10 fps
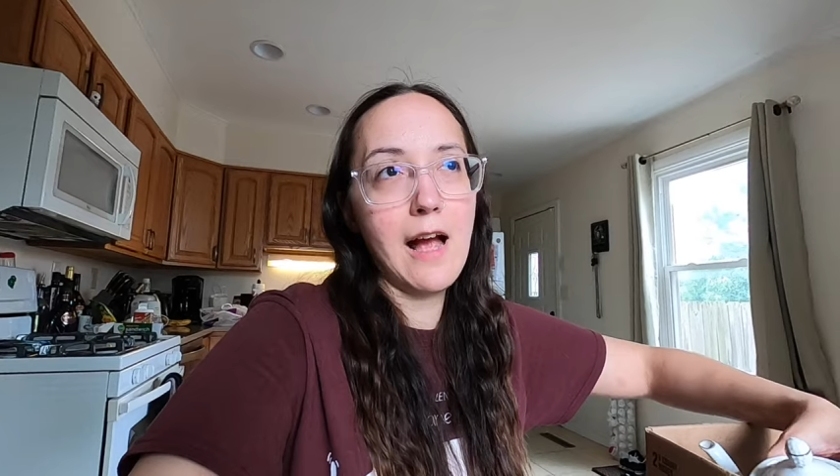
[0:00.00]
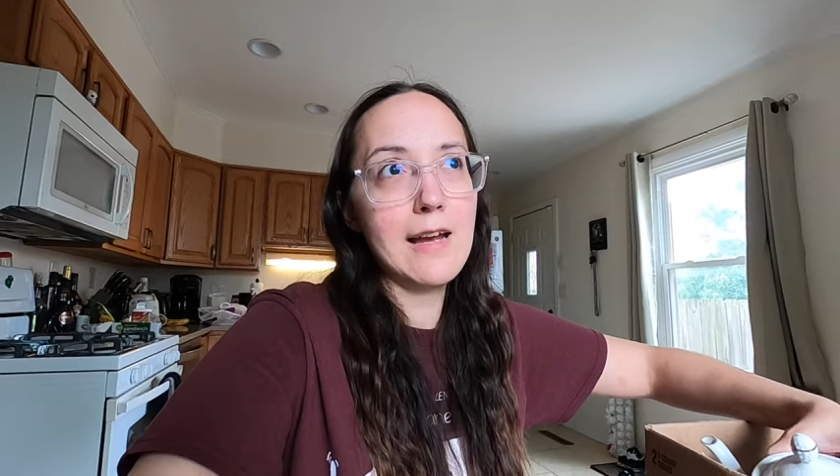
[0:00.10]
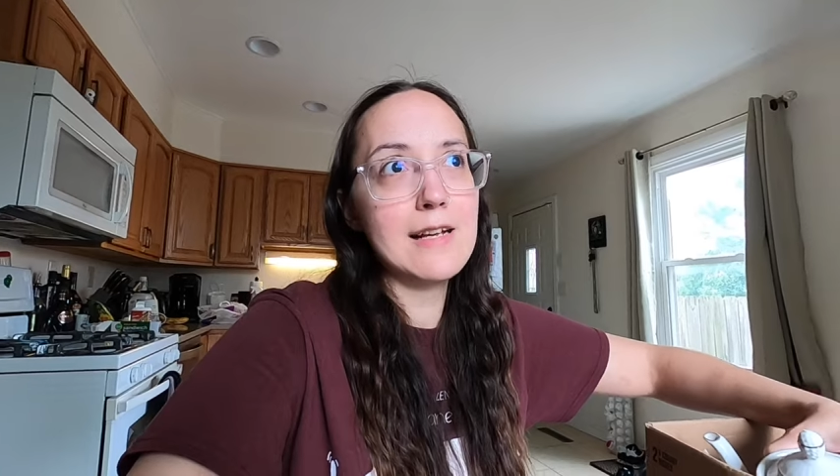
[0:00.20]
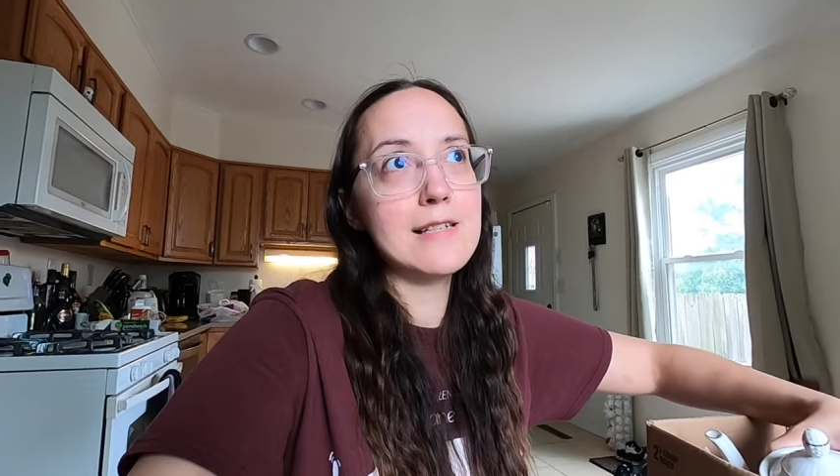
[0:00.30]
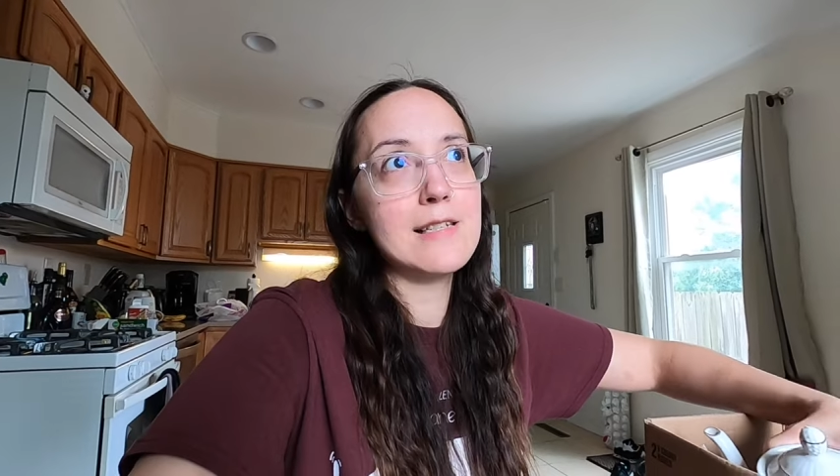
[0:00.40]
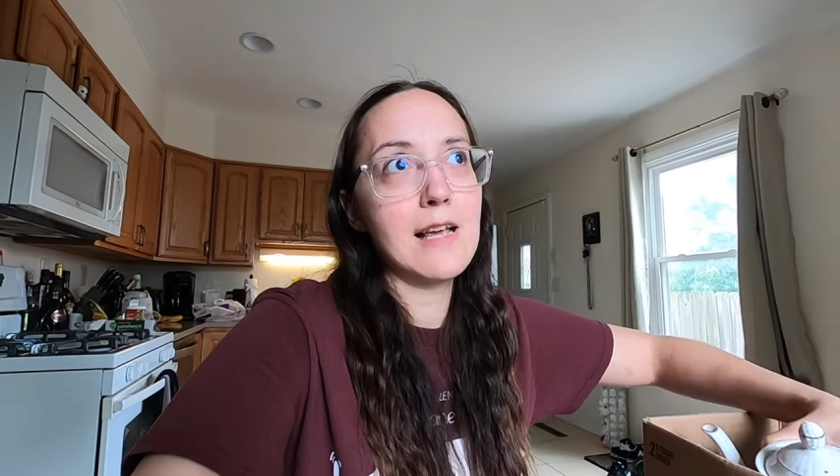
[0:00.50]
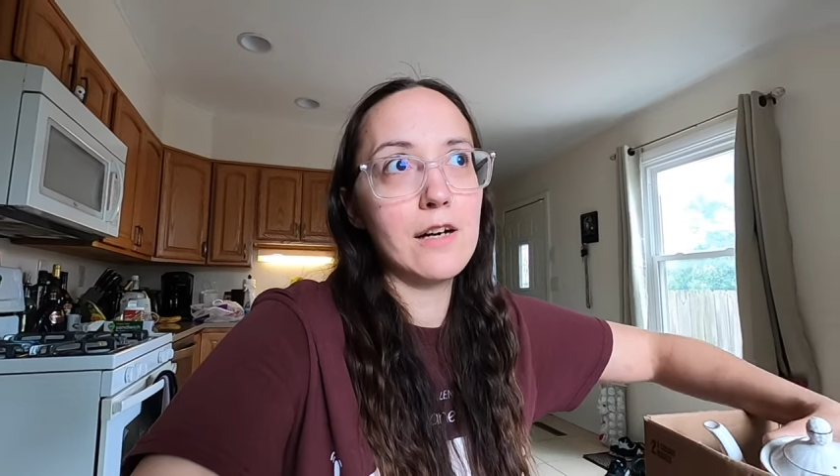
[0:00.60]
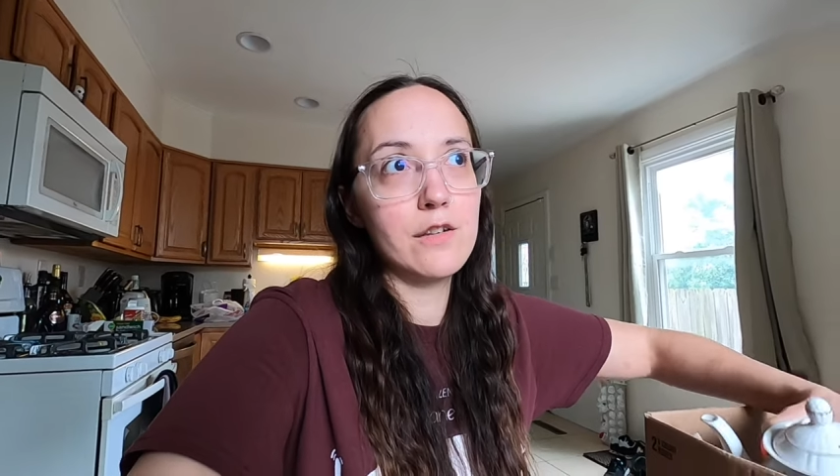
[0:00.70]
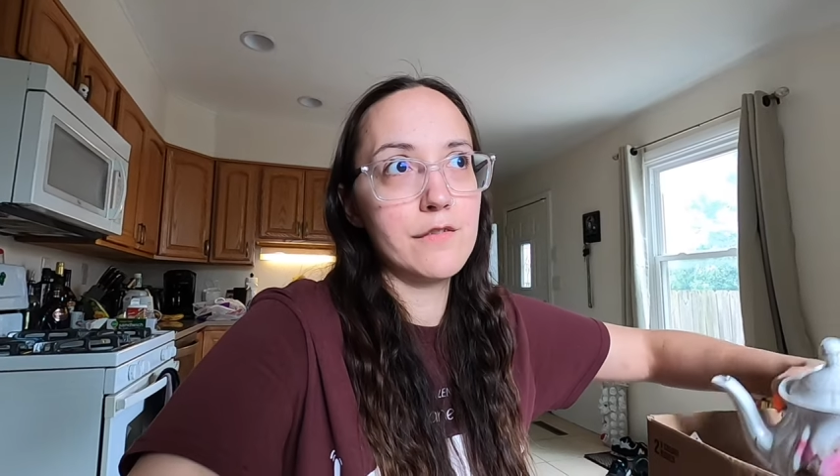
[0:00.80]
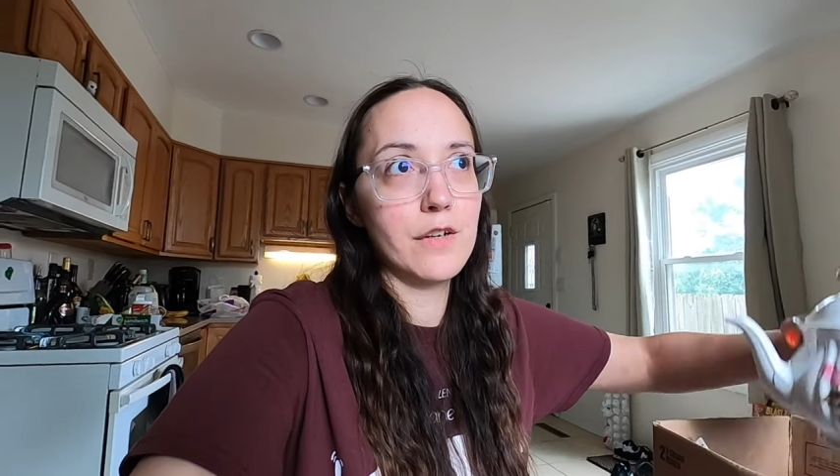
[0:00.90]
I can
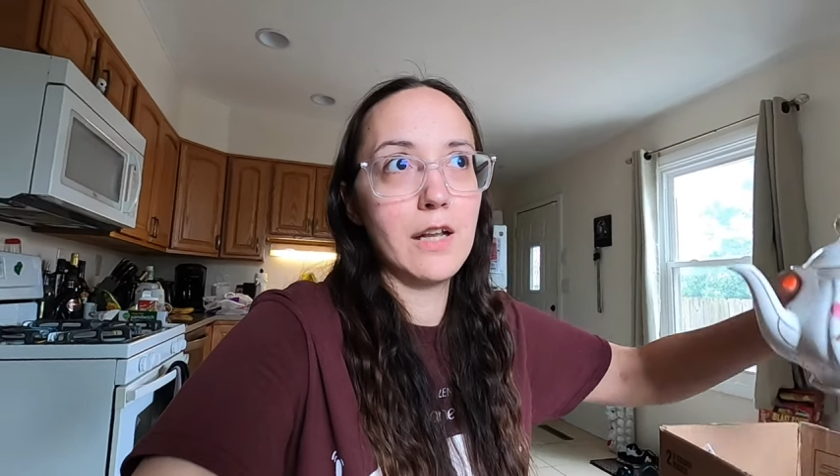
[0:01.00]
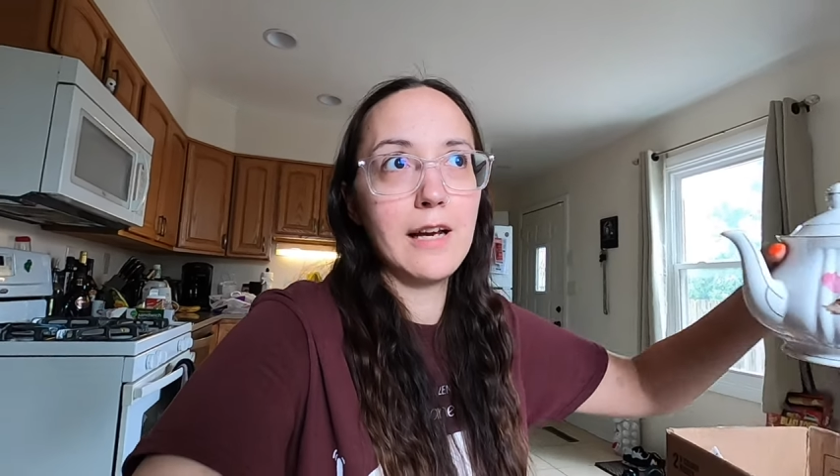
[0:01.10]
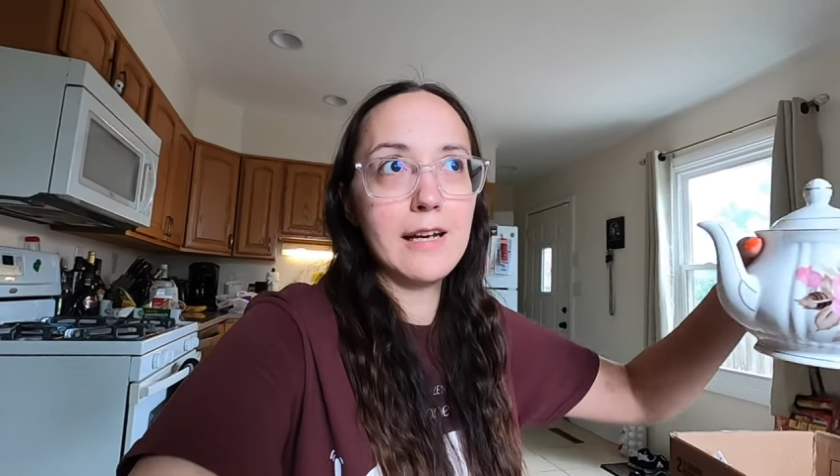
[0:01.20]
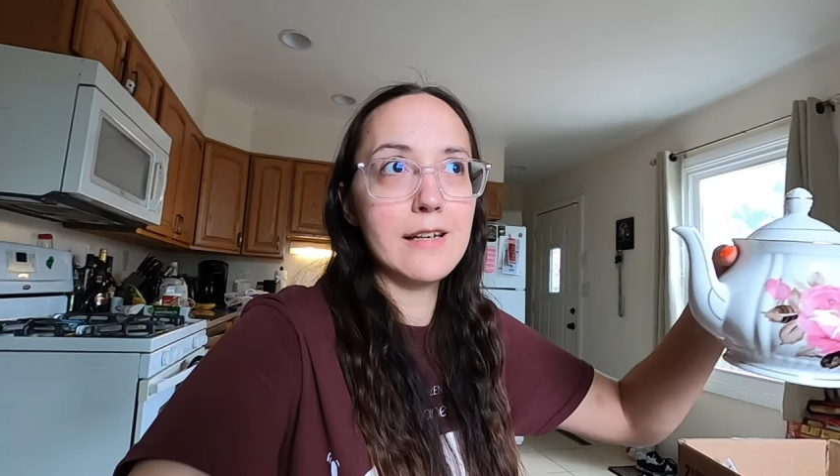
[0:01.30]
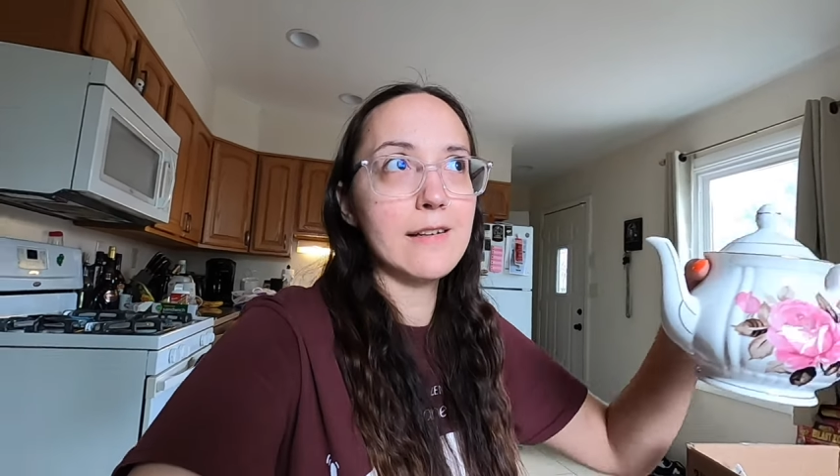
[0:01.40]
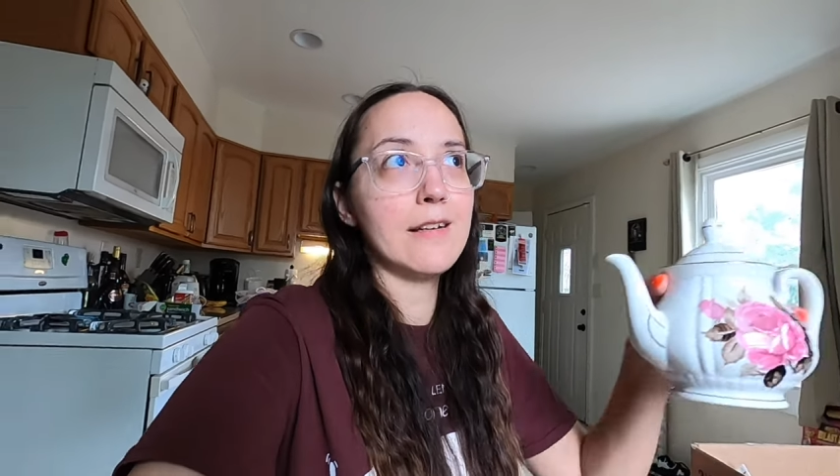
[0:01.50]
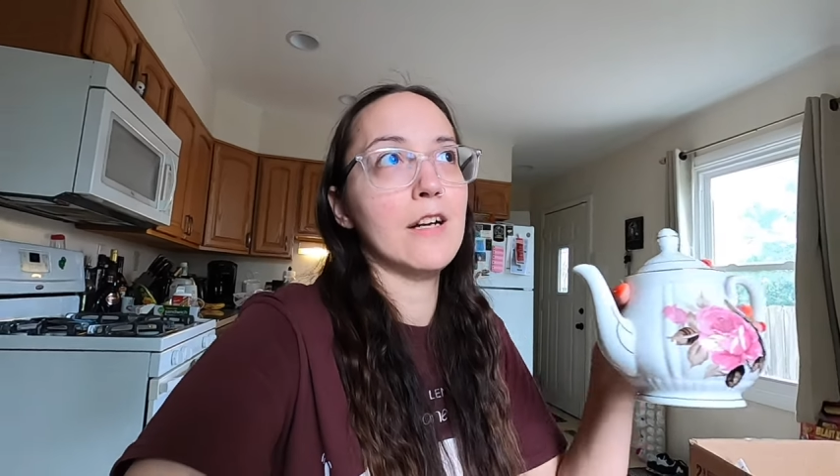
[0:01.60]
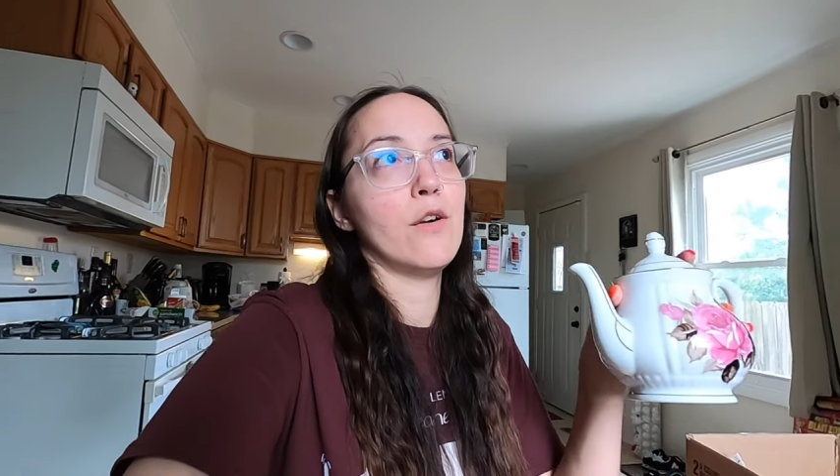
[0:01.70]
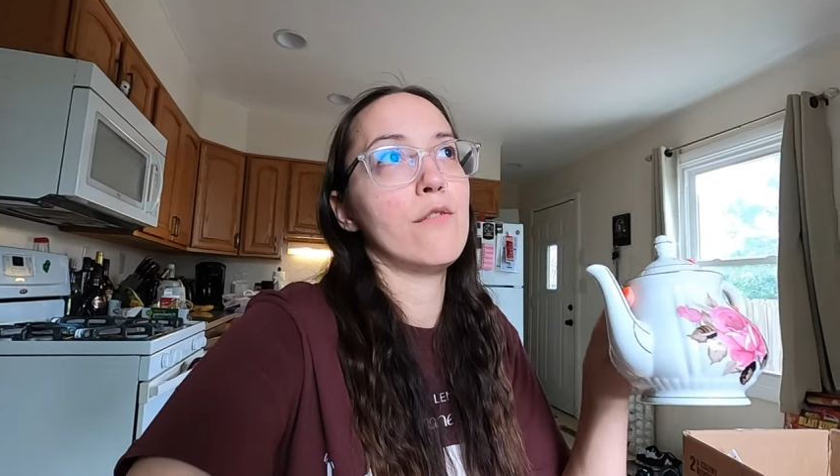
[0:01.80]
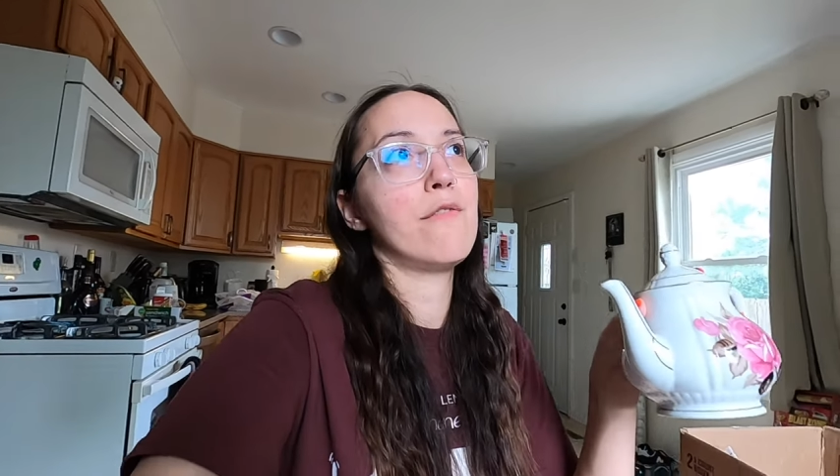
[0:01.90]
settle for like, you
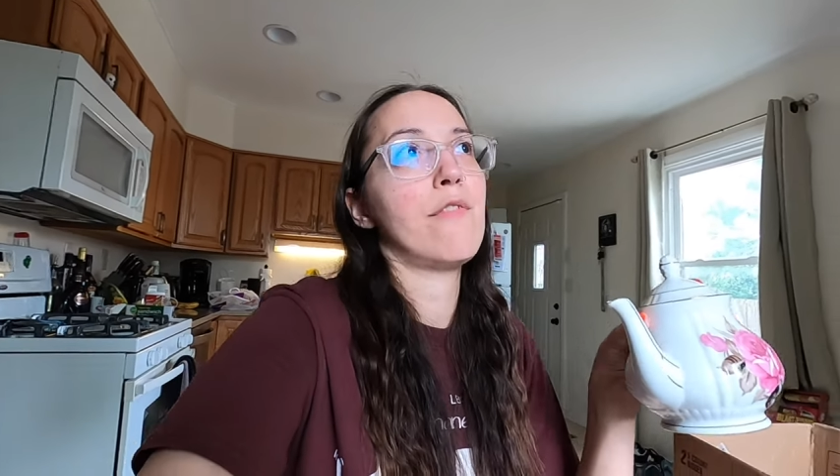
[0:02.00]
know,